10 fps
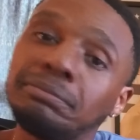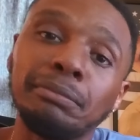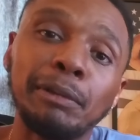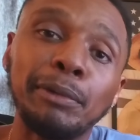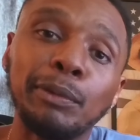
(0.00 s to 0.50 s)

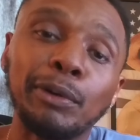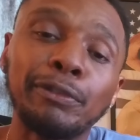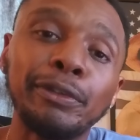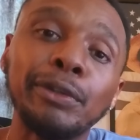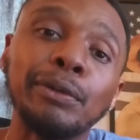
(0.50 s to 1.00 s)
Maybe it'll work
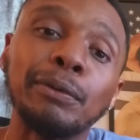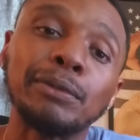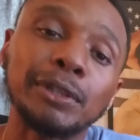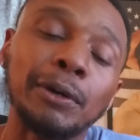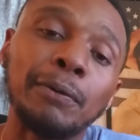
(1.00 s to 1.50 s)
for you.
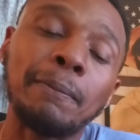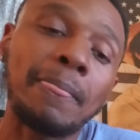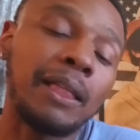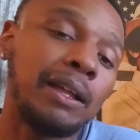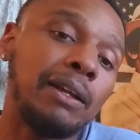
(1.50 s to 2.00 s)
So
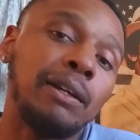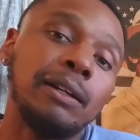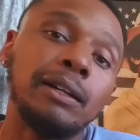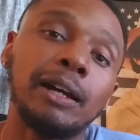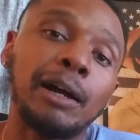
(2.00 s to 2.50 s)

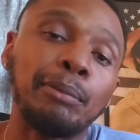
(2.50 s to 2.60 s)
I